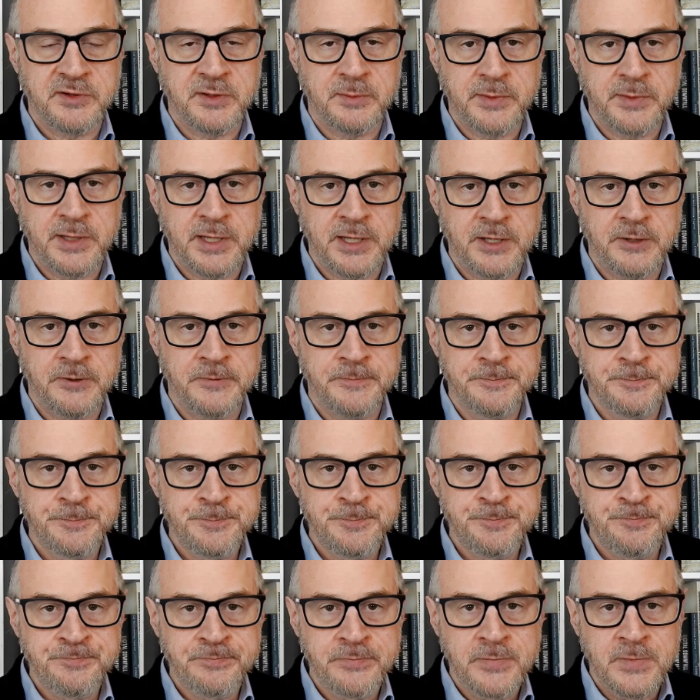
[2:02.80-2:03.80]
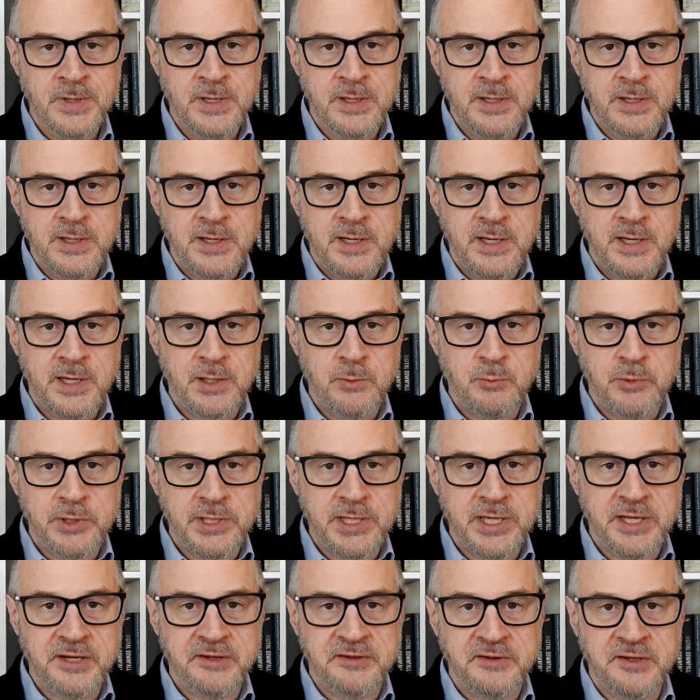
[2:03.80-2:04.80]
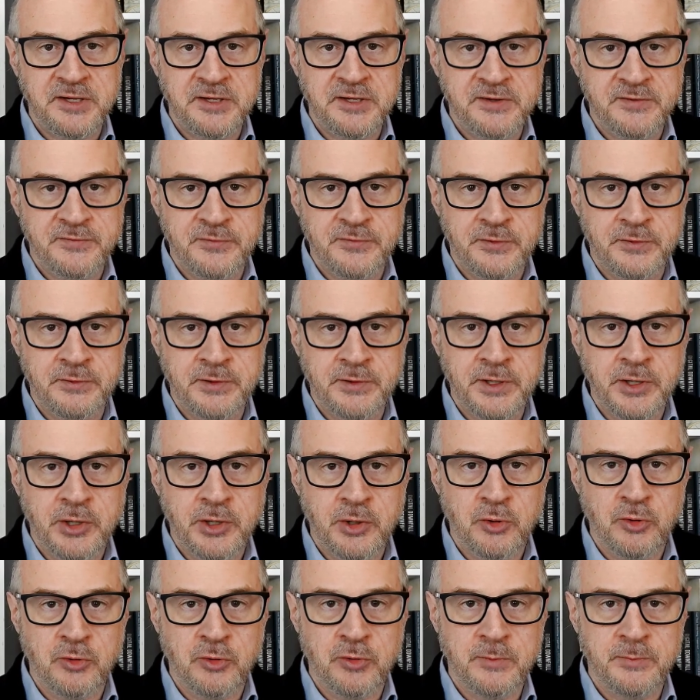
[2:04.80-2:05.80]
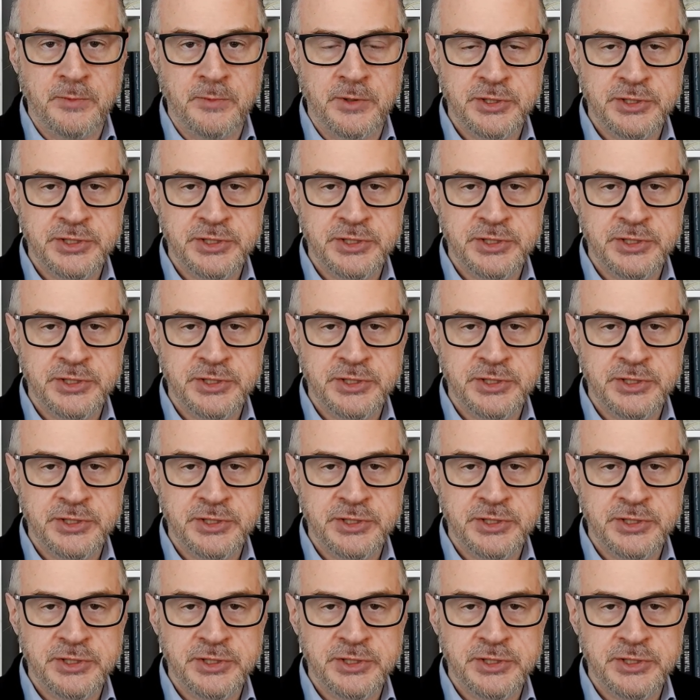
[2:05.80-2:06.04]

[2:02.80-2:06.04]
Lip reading: somehow. And we get a sense of her at home.